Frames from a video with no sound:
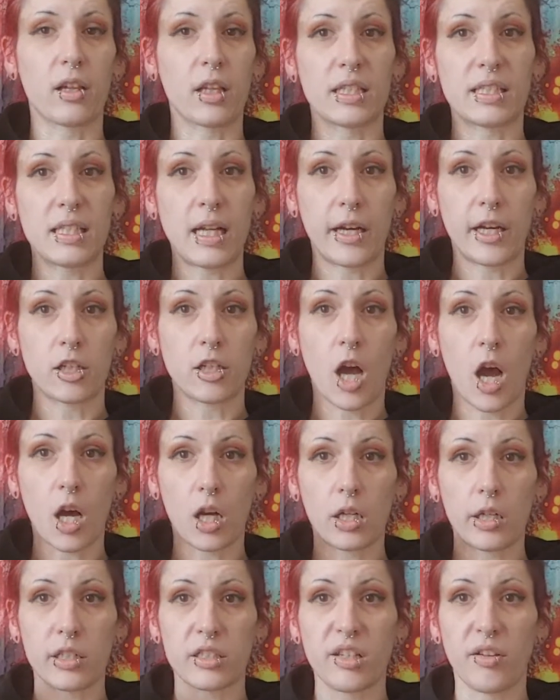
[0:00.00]
Listen how you're
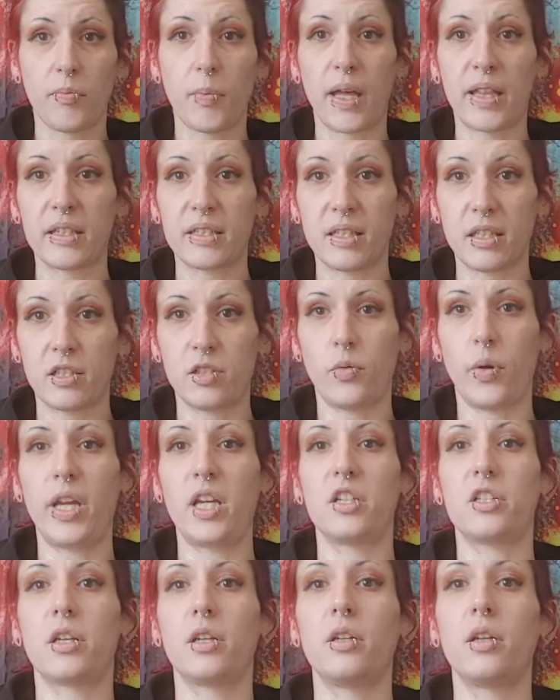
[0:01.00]
talking to yourself about the
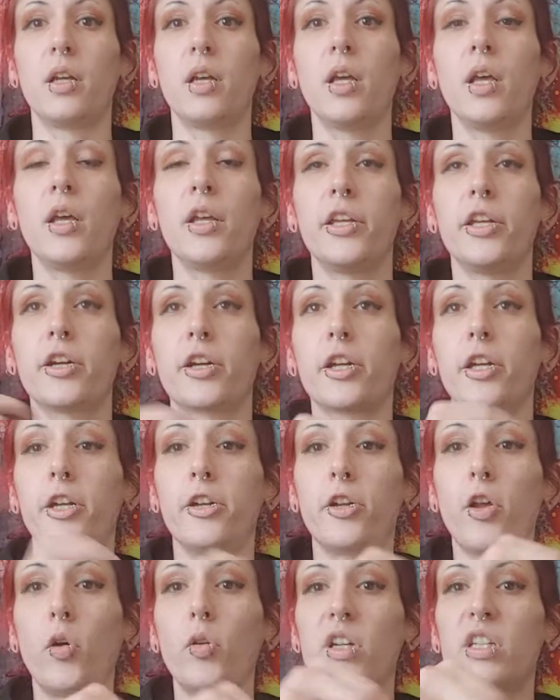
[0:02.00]
situation. You're
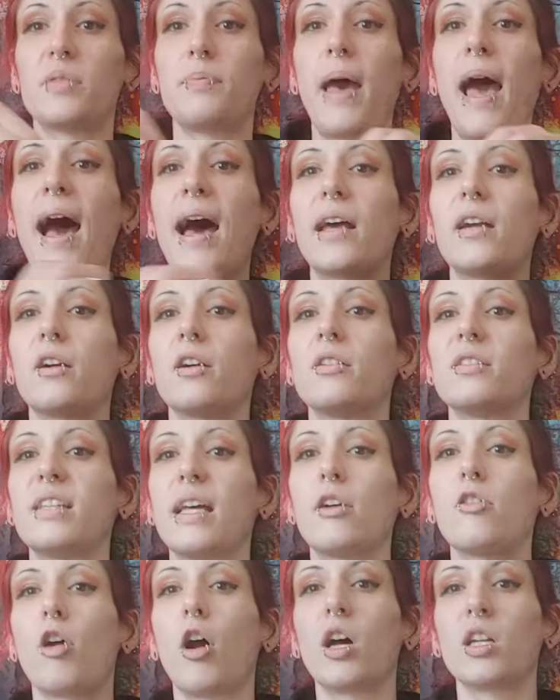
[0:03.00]
gonna notice patterns
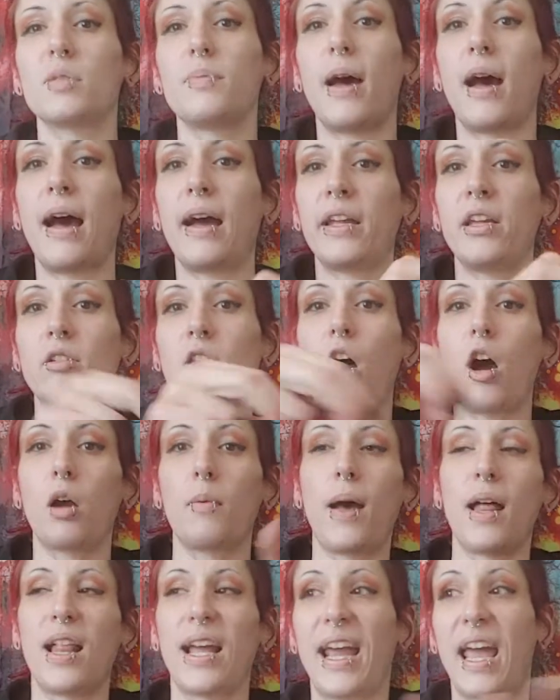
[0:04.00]
that cross about how you talk
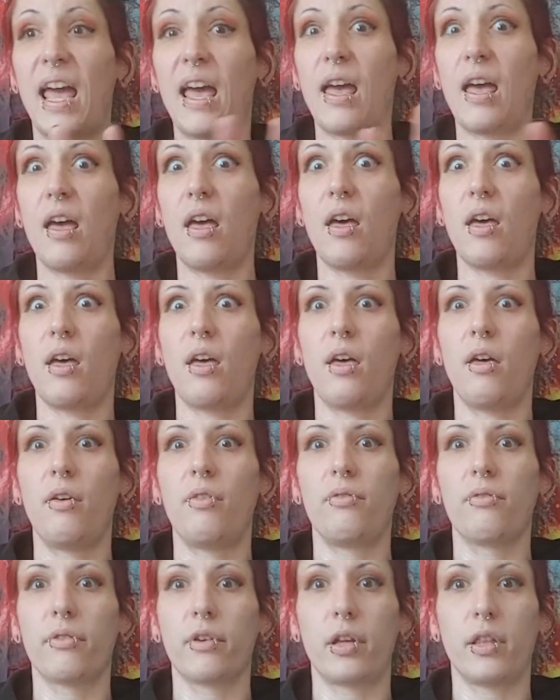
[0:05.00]
about like
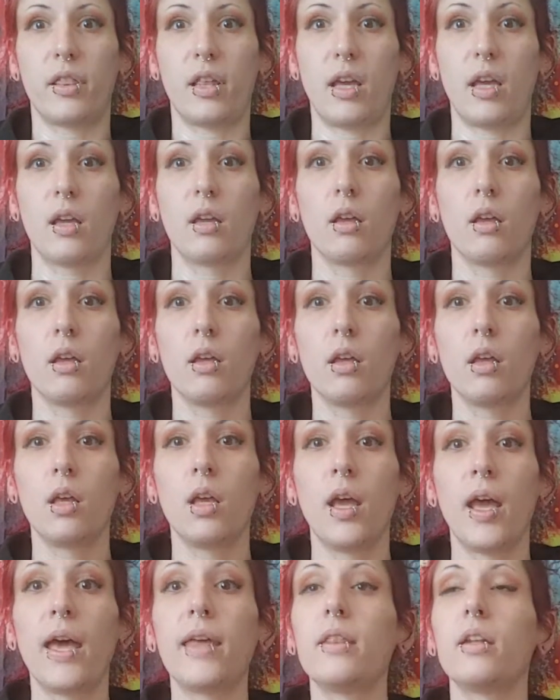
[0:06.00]
everything.
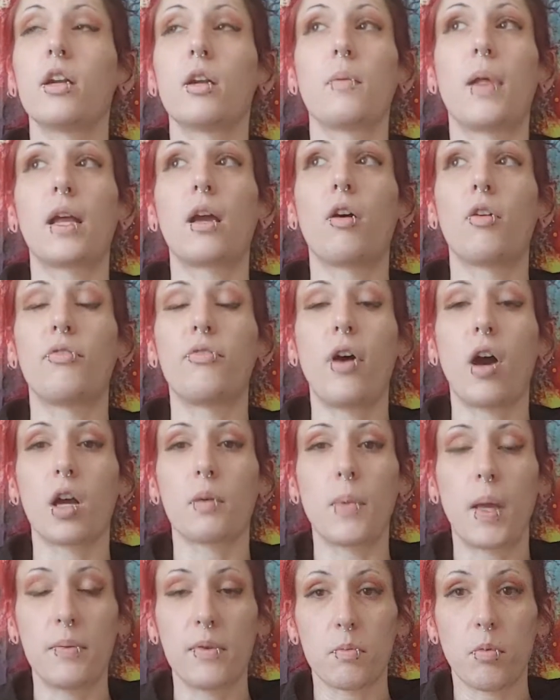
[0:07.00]
And then you're like, oh
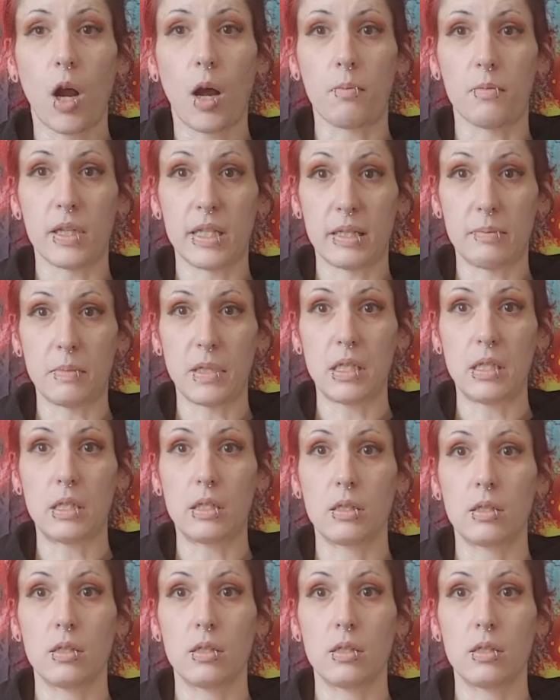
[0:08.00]
fuck, maybe the problem is me.